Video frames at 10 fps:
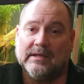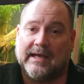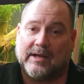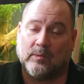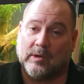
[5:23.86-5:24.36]

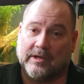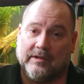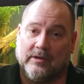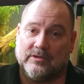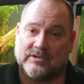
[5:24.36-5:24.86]
out of one of
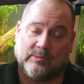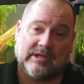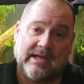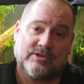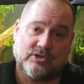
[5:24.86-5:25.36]
those. It
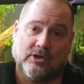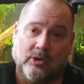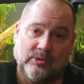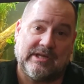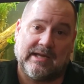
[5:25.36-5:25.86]
would last you a
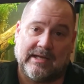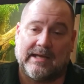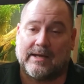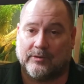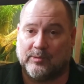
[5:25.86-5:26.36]
whole
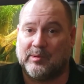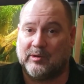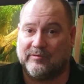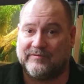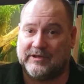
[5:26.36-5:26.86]
day out on the
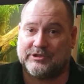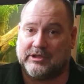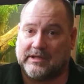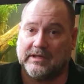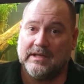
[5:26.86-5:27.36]
boat
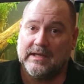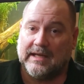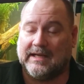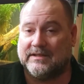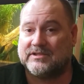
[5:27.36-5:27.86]
fishing,
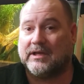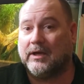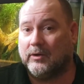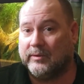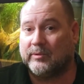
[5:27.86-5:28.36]
and
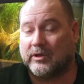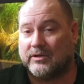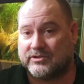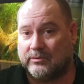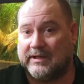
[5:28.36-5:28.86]
so it would
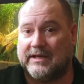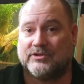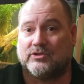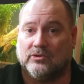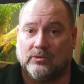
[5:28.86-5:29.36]
also
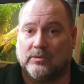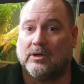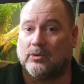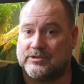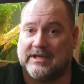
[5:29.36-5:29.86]
last you a
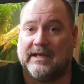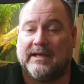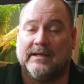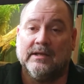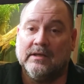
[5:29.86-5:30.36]
whole
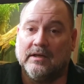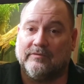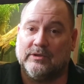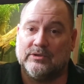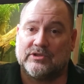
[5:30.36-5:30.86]
day
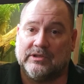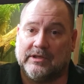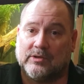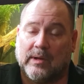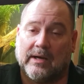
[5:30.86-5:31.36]
of use in the
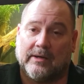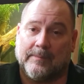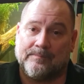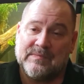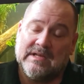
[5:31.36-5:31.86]

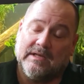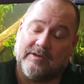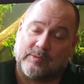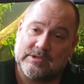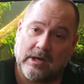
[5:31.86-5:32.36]
aquarium.
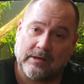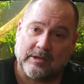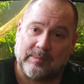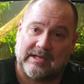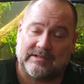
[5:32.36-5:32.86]
If we're
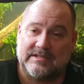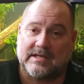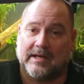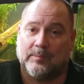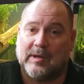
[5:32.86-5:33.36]
talking about these
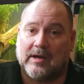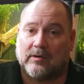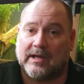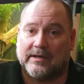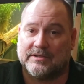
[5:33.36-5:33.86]
kind of
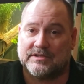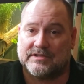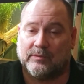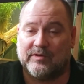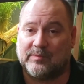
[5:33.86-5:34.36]
power outages
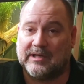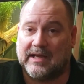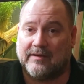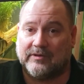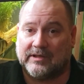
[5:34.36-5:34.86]
that we've been
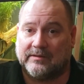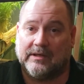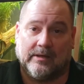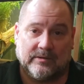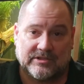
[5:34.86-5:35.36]
having,
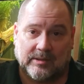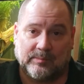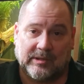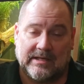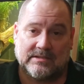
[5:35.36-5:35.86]
in some
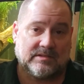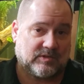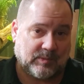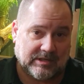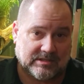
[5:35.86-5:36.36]
places,
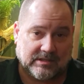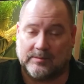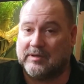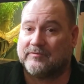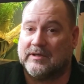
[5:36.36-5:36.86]
especially
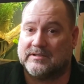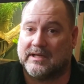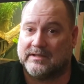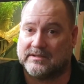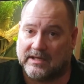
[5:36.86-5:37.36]
my friends
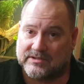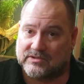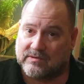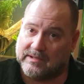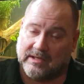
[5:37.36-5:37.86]
down in
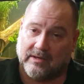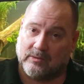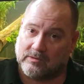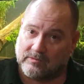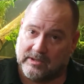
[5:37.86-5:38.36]
Texas right now who
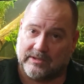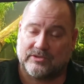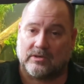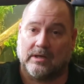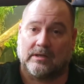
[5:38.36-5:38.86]
are really
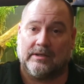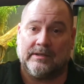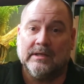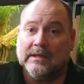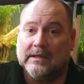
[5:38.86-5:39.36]
struggling,